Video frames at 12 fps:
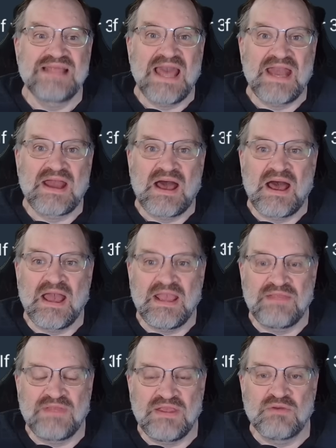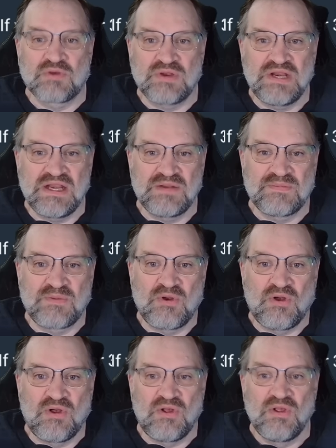that high that you're going to need to
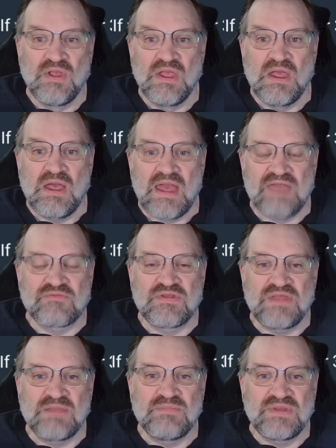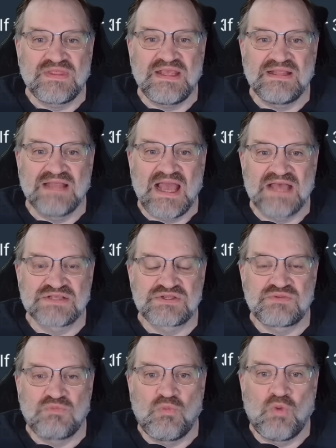pull everything but the last
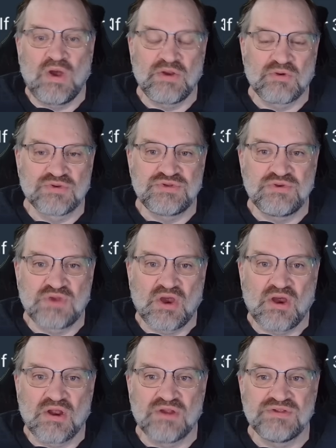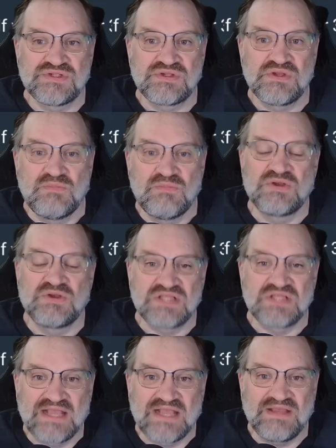1 or 2 cards, most
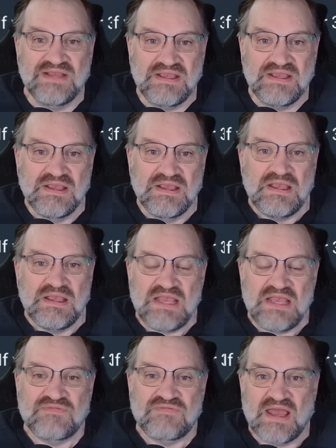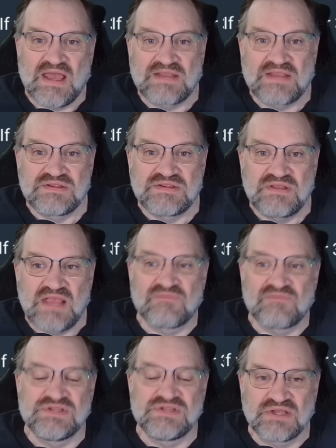likely, if not
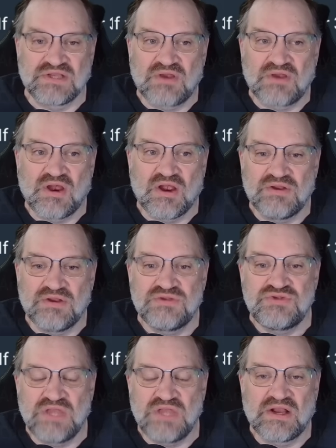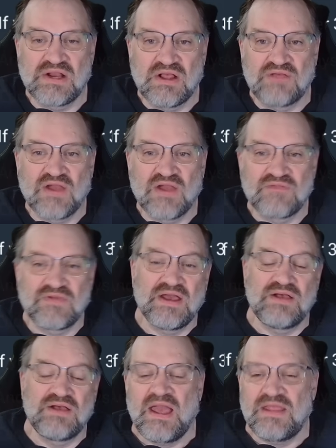every single card, to get all of
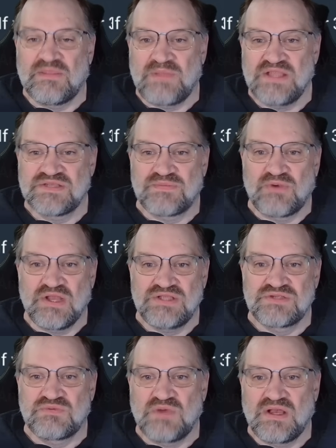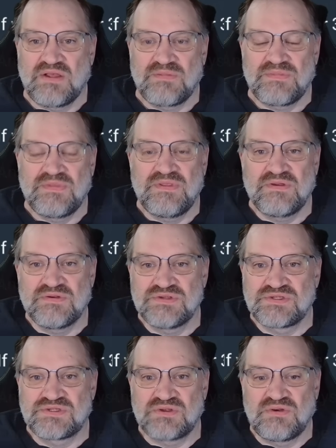Raphael. And the pizza points, well,
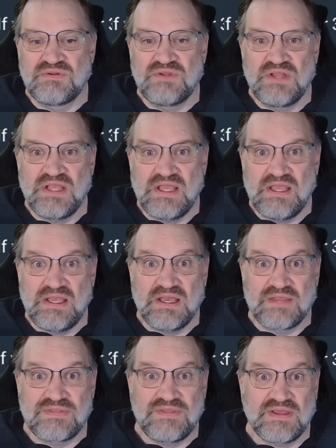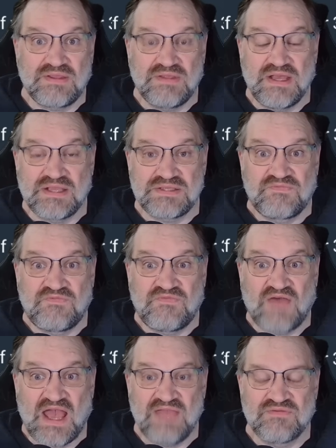there's only, I think, like
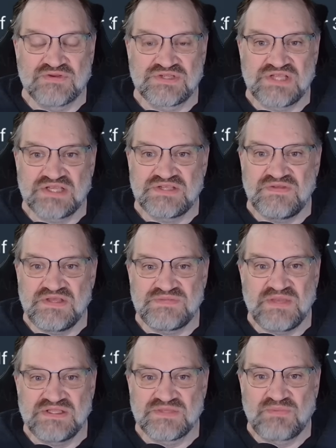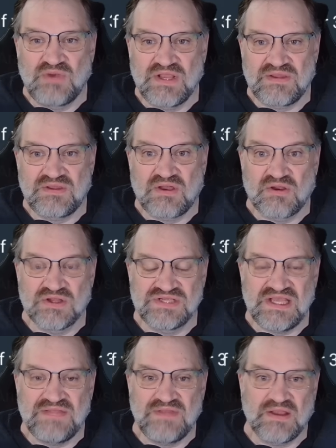5 or 6 of these pizza point cards
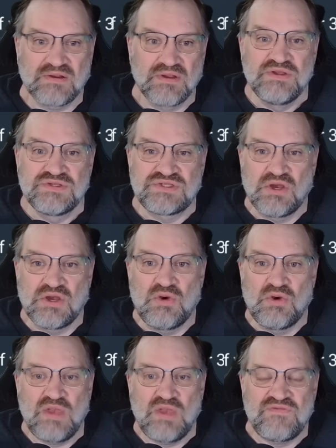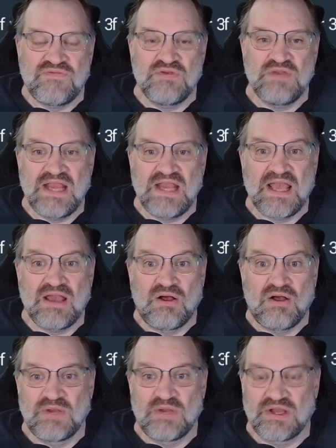in there. So if you need
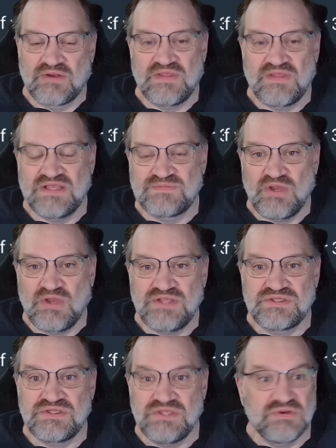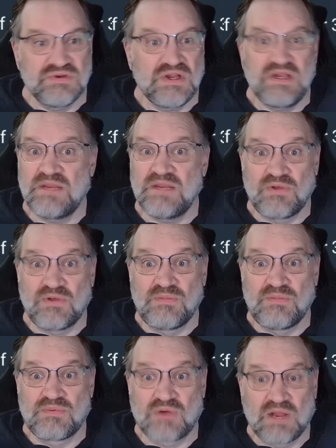all 100 of these points, you're going to need to pull
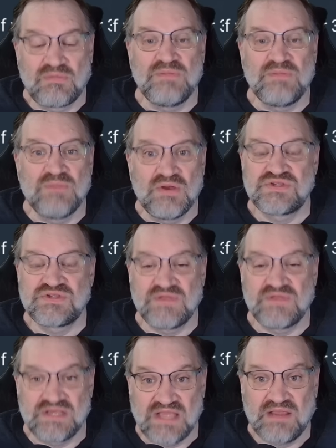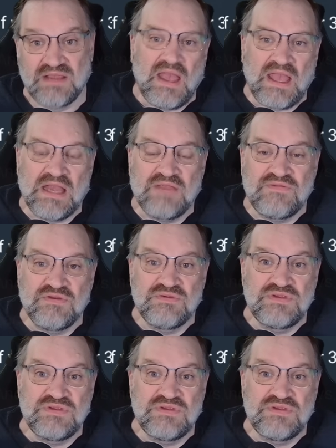probably most of the deck. And if you